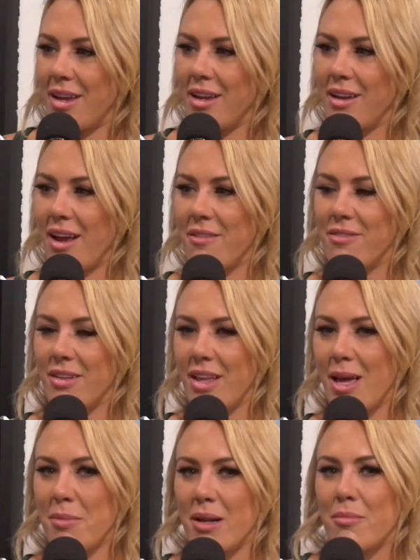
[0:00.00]
And I feel,
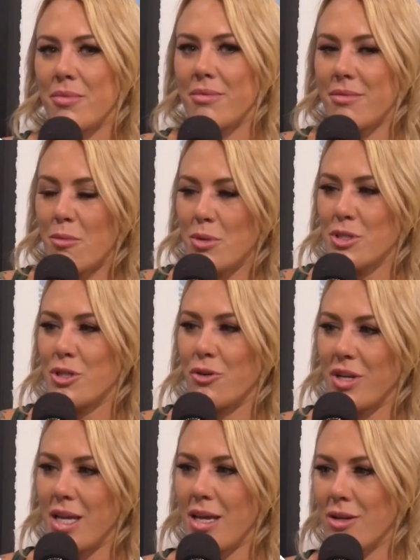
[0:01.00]
I mean, I'm almost
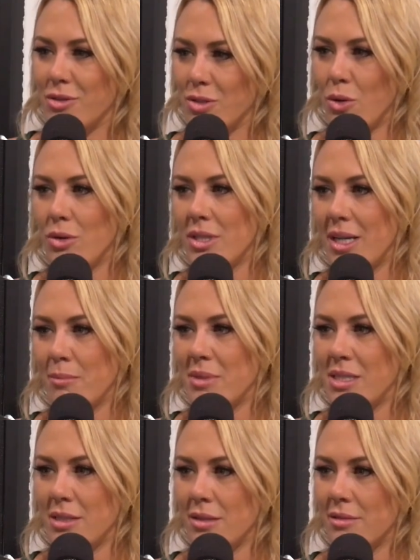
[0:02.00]
38 years old and I'm
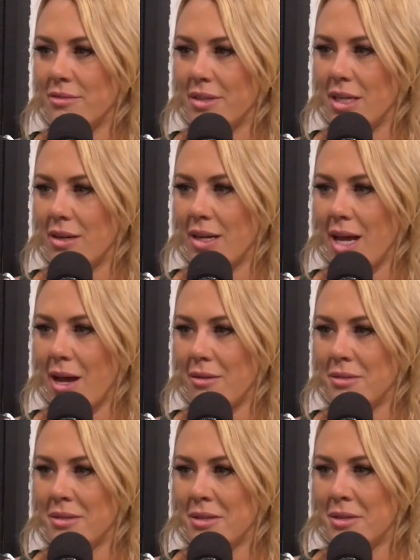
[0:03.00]
still figuring out.